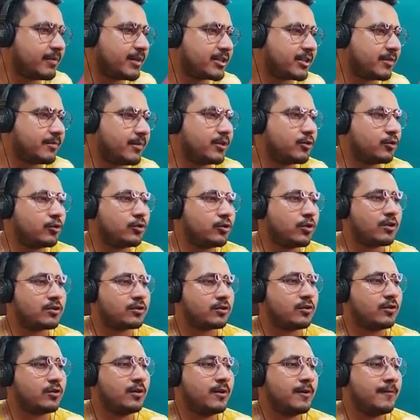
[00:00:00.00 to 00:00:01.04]
measurement would
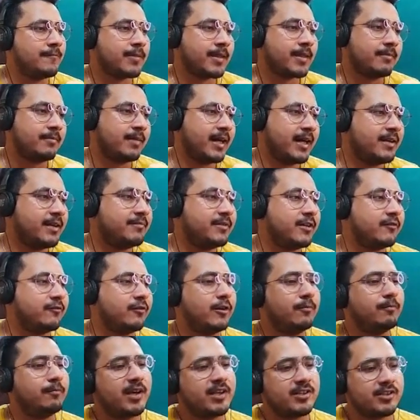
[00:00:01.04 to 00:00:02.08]
also vary if
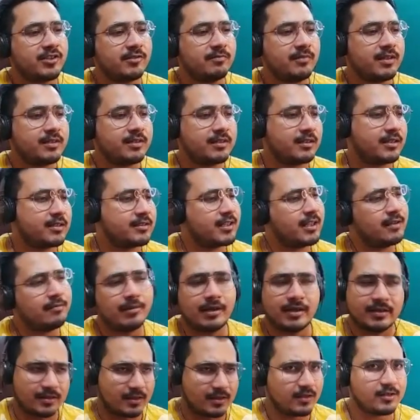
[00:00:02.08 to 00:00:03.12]
different person measure the same
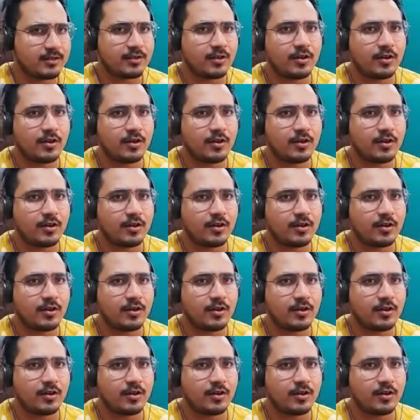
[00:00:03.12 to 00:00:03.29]
distance.